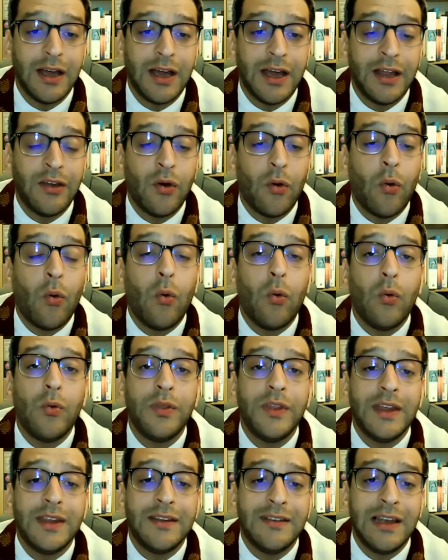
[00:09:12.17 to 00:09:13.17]
And all
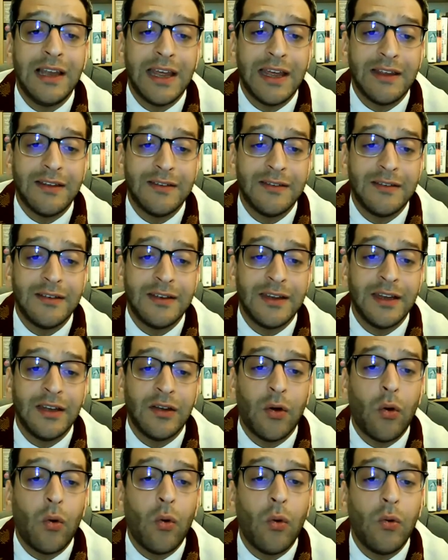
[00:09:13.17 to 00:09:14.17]
this list and
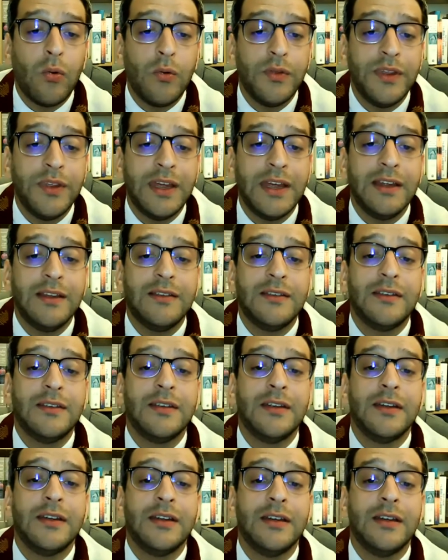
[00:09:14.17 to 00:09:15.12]
all these